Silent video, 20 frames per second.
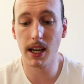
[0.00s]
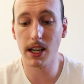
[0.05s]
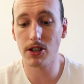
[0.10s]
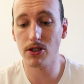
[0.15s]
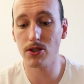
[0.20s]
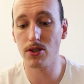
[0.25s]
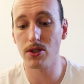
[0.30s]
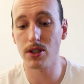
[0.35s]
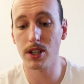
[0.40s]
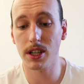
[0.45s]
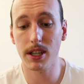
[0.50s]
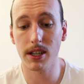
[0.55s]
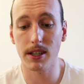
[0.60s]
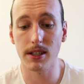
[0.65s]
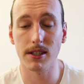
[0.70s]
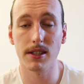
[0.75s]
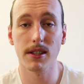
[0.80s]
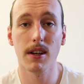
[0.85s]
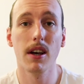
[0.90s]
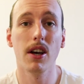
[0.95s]
and 2
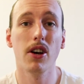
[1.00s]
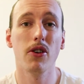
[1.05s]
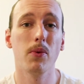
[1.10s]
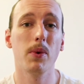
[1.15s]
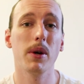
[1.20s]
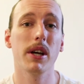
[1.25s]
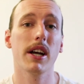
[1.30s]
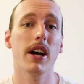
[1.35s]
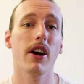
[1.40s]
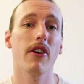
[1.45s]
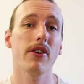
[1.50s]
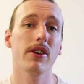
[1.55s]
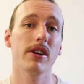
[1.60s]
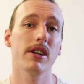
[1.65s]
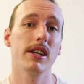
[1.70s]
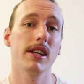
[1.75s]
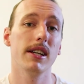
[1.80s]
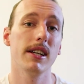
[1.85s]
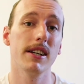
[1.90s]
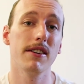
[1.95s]
kids. We
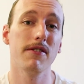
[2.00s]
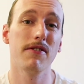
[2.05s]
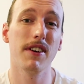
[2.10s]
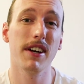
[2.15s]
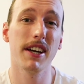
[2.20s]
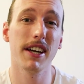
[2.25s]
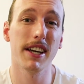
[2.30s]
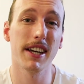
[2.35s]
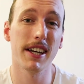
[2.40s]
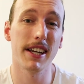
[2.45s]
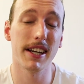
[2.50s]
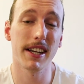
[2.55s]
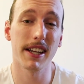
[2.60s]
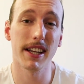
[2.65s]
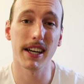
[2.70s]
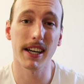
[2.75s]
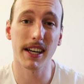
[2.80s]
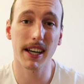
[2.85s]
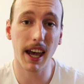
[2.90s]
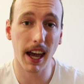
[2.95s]
currently live in
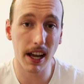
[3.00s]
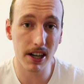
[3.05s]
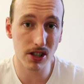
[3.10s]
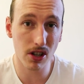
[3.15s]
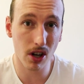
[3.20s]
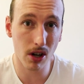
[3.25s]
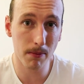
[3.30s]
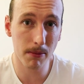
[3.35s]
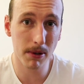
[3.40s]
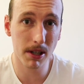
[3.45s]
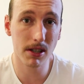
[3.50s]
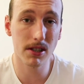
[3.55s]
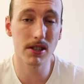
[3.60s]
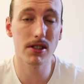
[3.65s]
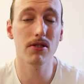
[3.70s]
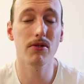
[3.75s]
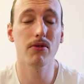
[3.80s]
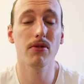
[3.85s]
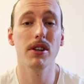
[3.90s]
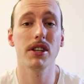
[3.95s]
the
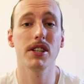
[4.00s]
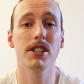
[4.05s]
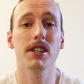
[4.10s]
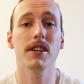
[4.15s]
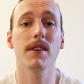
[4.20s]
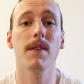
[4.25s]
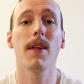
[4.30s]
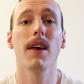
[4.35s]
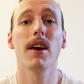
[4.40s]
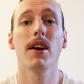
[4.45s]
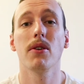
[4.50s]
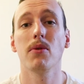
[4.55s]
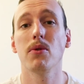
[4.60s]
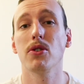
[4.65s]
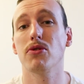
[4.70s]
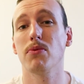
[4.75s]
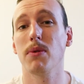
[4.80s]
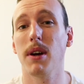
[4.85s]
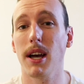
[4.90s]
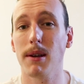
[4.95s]
cantonments region,
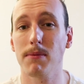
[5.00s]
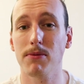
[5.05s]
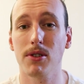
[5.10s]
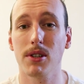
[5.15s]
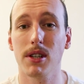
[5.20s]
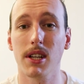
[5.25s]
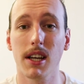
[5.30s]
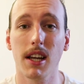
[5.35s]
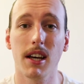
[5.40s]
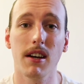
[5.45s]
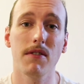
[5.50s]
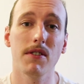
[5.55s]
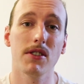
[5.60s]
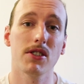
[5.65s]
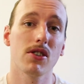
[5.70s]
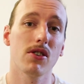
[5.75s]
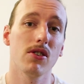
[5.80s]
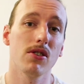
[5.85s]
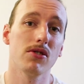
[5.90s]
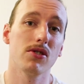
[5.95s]
which we absolutely love.
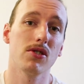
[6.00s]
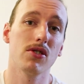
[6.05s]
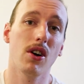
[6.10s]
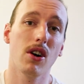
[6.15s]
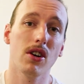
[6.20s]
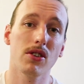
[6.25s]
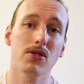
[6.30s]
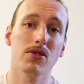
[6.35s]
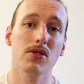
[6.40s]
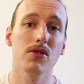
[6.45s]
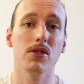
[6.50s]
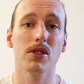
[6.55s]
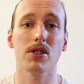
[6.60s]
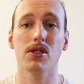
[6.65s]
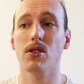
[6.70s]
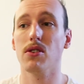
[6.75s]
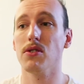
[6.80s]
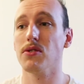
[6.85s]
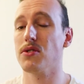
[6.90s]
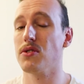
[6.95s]
It's close to Osu, it's
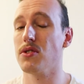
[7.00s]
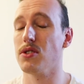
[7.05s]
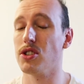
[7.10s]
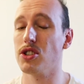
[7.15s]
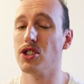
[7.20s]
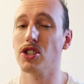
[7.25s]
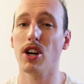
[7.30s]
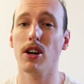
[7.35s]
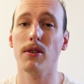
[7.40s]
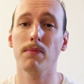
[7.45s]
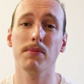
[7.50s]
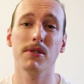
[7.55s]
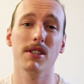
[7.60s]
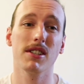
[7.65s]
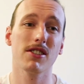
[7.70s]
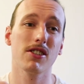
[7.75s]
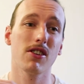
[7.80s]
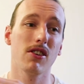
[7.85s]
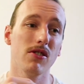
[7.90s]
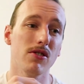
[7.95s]
close to the shops,
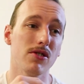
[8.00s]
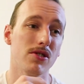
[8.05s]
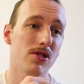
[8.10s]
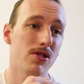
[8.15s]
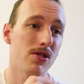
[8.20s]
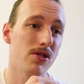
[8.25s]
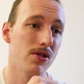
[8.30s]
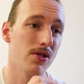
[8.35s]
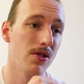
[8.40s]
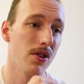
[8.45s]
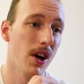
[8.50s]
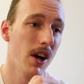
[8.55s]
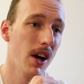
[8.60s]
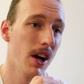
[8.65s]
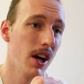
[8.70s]
it's close to